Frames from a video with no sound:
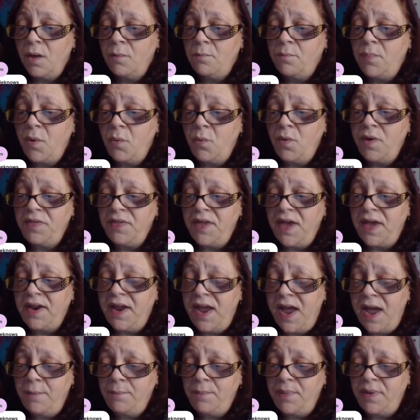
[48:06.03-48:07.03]
But when that
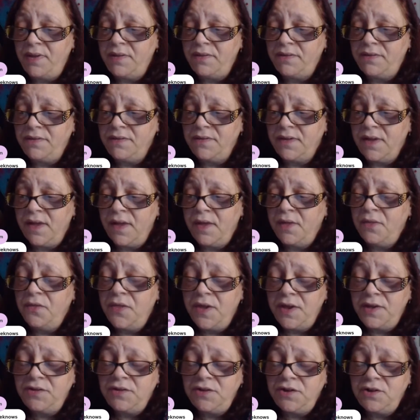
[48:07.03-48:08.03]
happens,
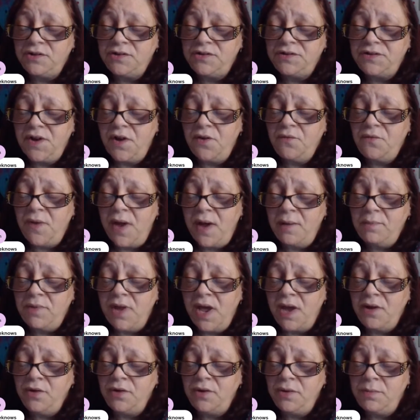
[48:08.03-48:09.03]
think to yourself, I'm
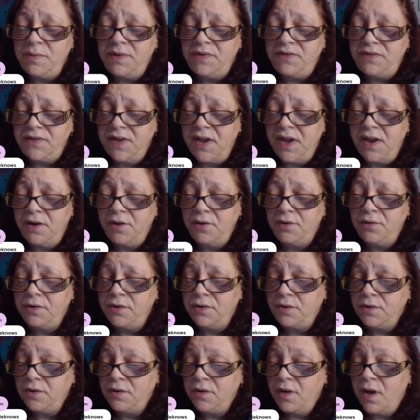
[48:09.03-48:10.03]
not going to be scared.
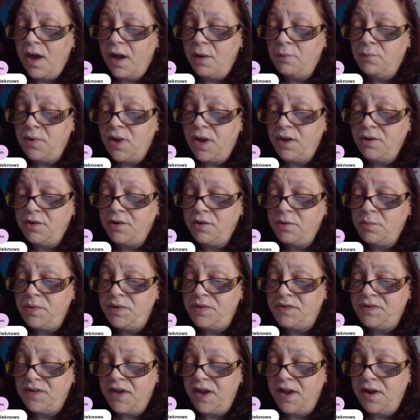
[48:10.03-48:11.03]
I'm not going to be
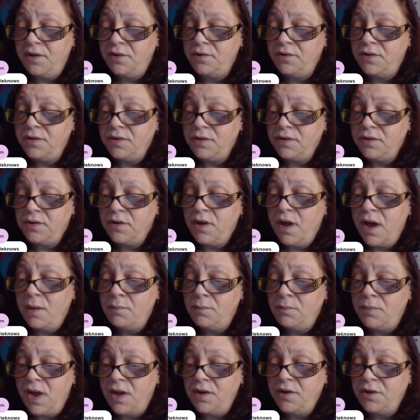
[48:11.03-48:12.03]
scared.
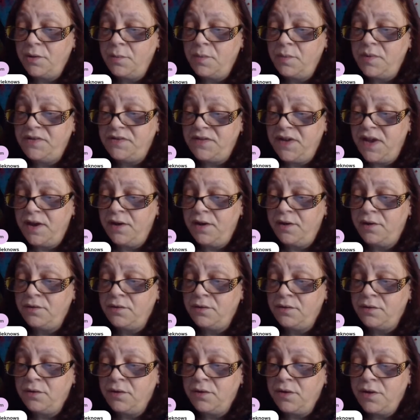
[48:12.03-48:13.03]
I'm not going to be scared
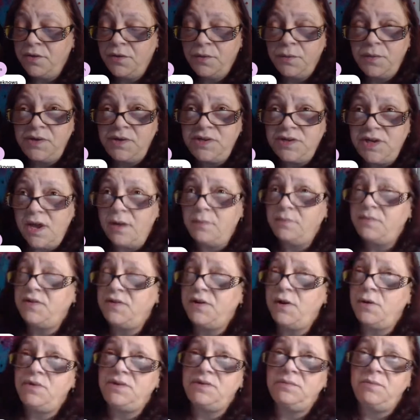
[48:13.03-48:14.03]
3 times. It
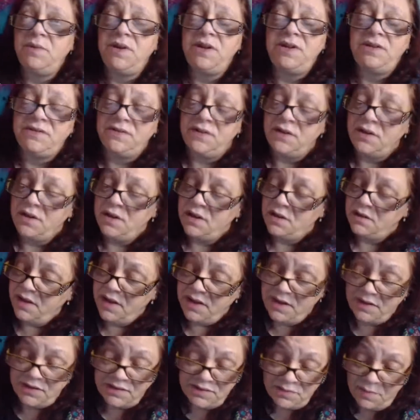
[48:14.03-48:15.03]
always means
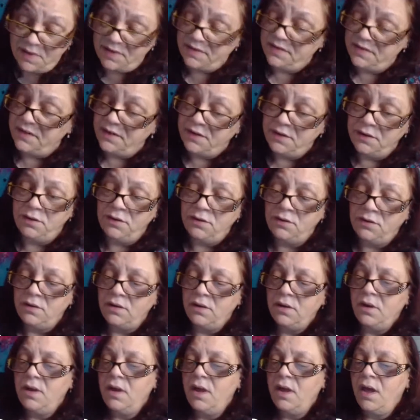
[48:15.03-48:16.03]
like cemented.
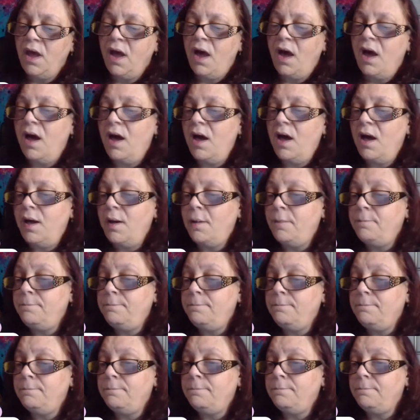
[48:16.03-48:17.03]

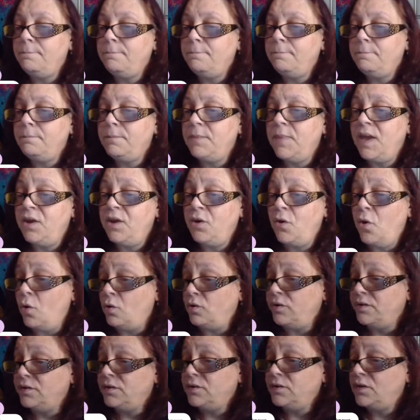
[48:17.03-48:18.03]
In
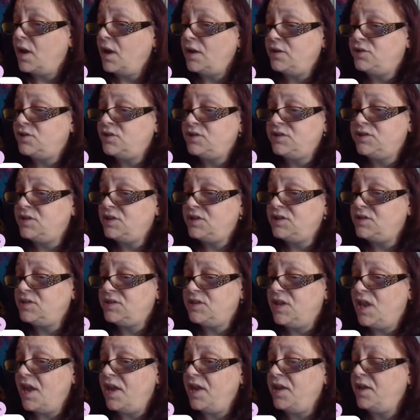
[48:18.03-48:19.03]
gold. It's
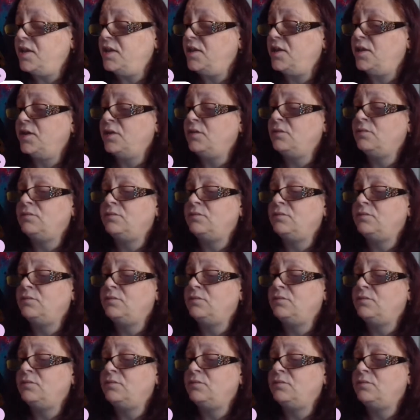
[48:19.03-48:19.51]
like,